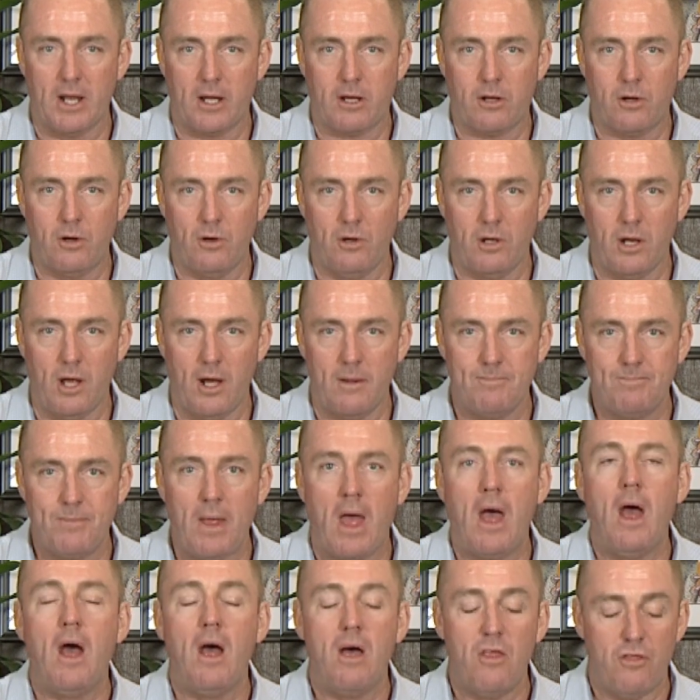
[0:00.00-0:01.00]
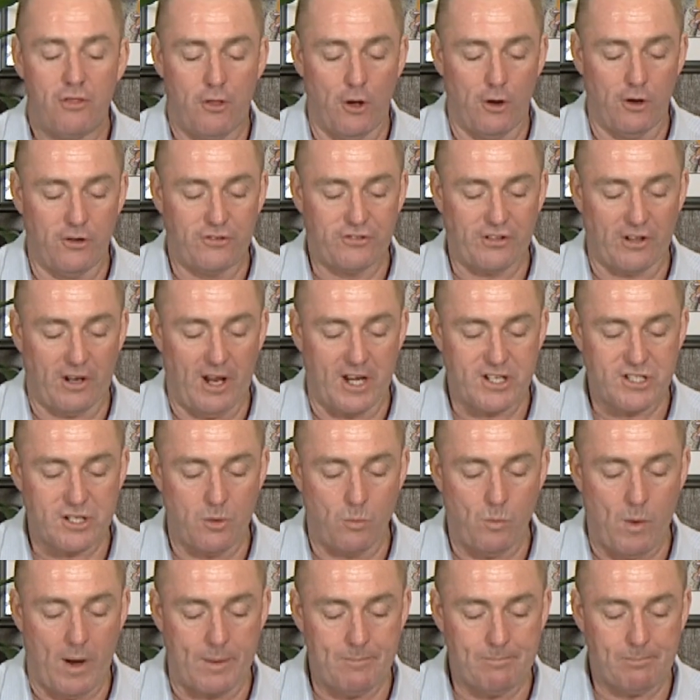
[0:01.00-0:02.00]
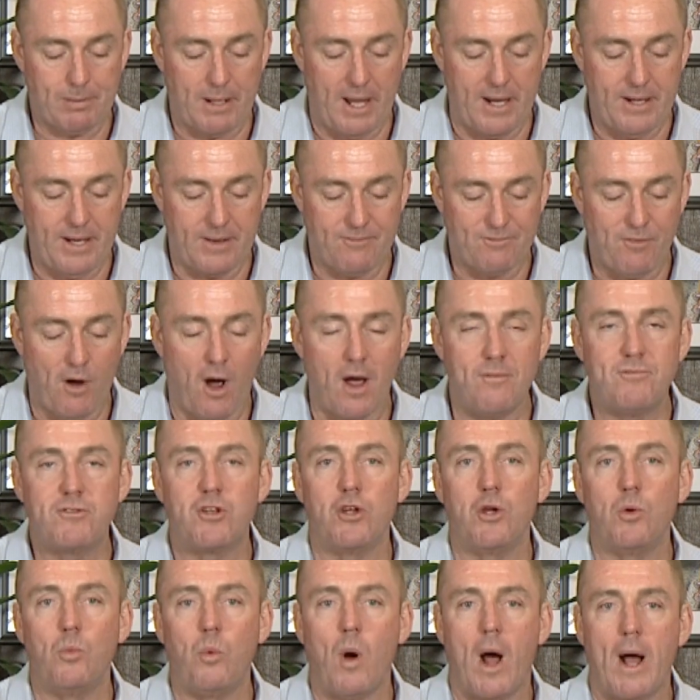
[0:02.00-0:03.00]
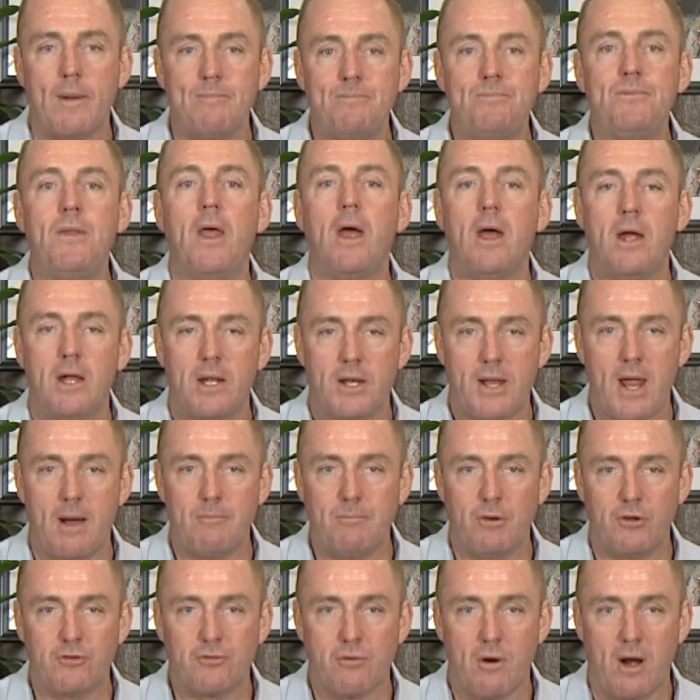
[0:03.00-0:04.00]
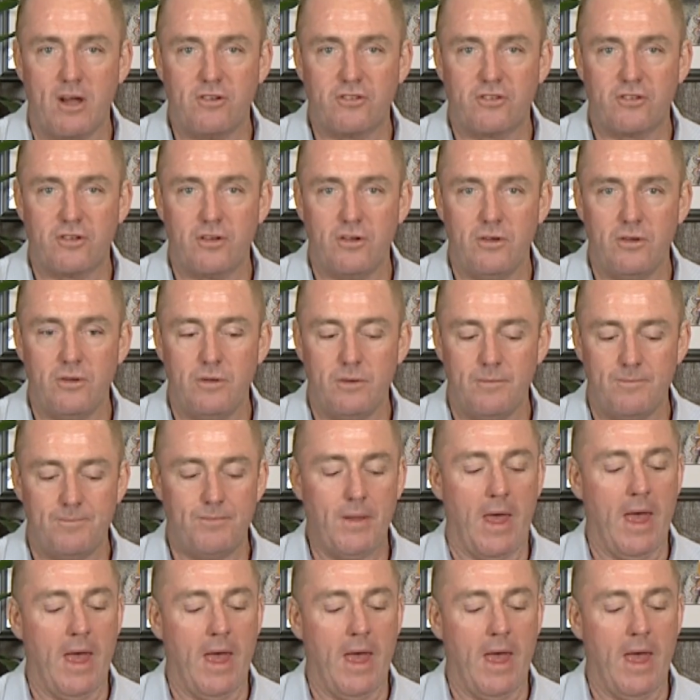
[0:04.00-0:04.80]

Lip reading: Cooler. Third selection, 1, Plenty, 521, numbers race 2.